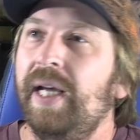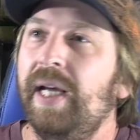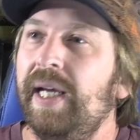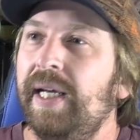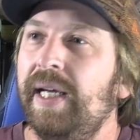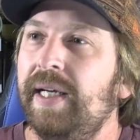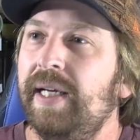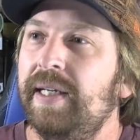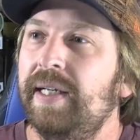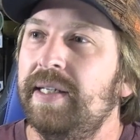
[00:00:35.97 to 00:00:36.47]

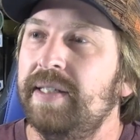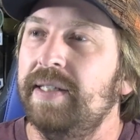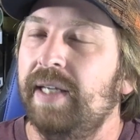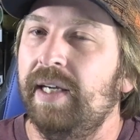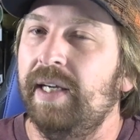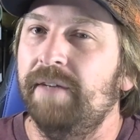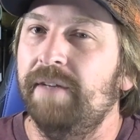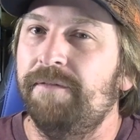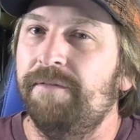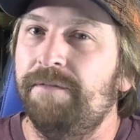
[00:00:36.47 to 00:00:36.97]
is
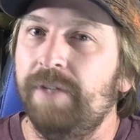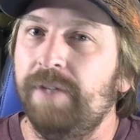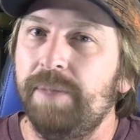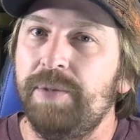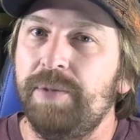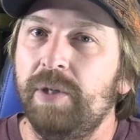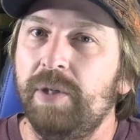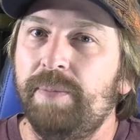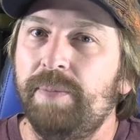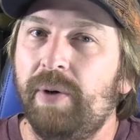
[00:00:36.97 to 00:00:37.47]
it
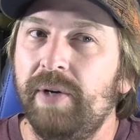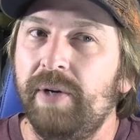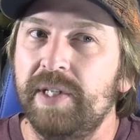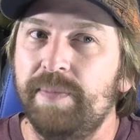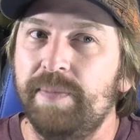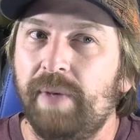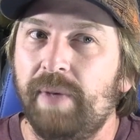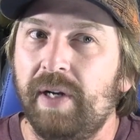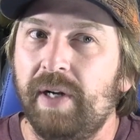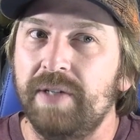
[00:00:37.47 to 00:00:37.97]
flips your
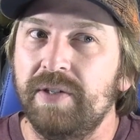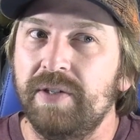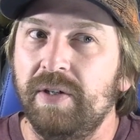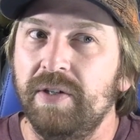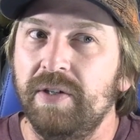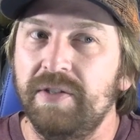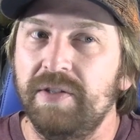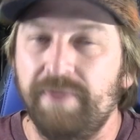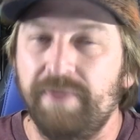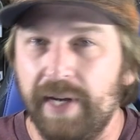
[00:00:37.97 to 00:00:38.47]
opponent's
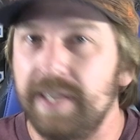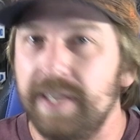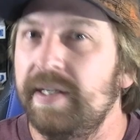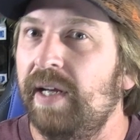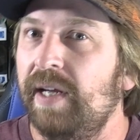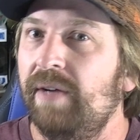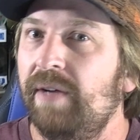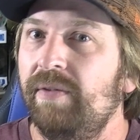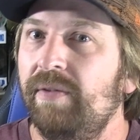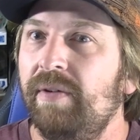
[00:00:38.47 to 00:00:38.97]
monsters face
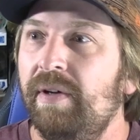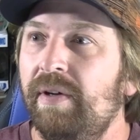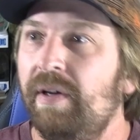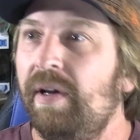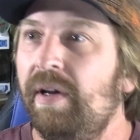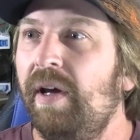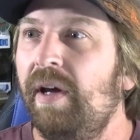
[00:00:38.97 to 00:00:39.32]
down.